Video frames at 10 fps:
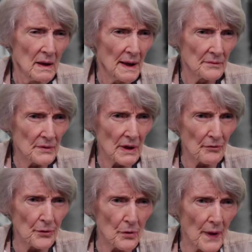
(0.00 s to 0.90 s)
and
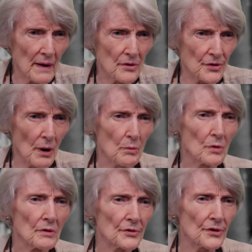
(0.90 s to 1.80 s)
get through that
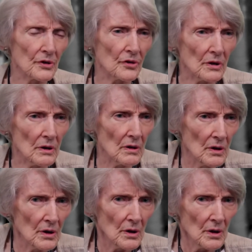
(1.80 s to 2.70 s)
summer of
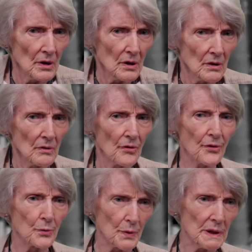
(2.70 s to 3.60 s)

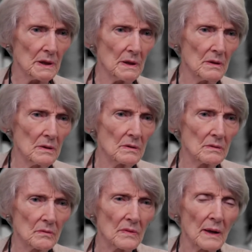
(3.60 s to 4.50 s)
63.
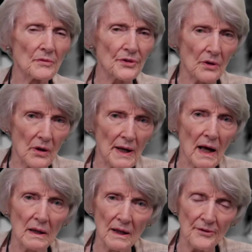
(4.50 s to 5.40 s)
I'm sorry,
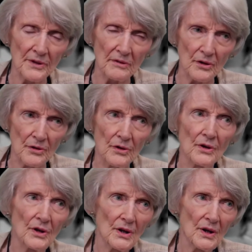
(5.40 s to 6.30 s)
I left in the
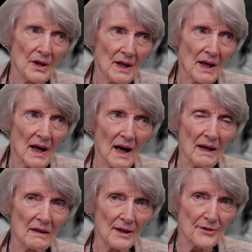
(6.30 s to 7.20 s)

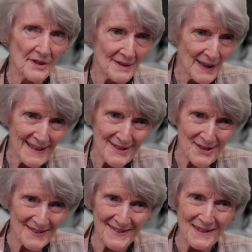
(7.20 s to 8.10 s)
I left in late
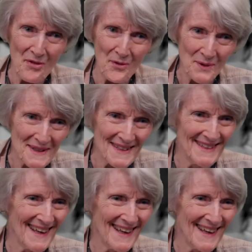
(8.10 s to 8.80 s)
63,